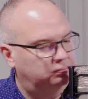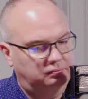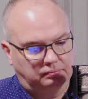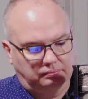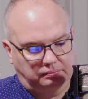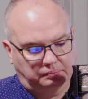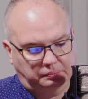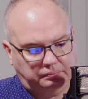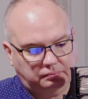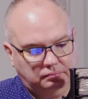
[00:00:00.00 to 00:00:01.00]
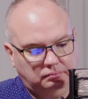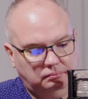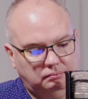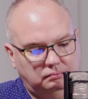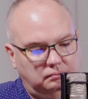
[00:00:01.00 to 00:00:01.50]

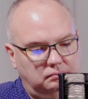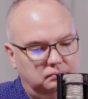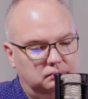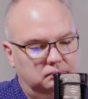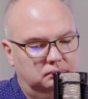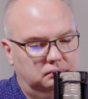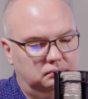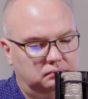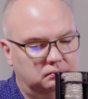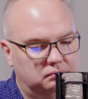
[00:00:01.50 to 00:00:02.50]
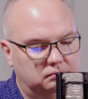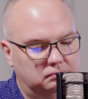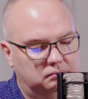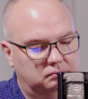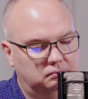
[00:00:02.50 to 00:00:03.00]

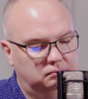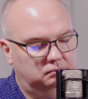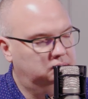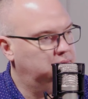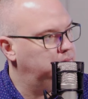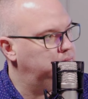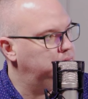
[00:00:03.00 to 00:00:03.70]
(silent)